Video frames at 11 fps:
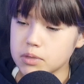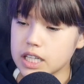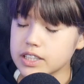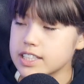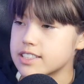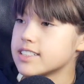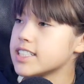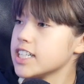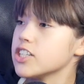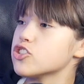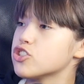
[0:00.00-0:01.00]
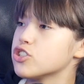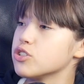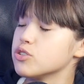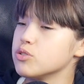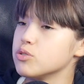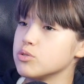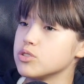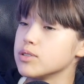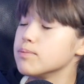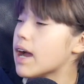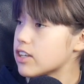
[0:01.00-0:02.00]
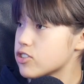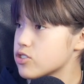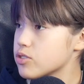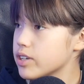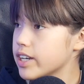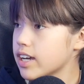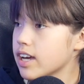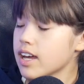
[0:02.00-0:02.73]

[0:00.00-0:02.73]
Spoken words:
let's teach to mastery.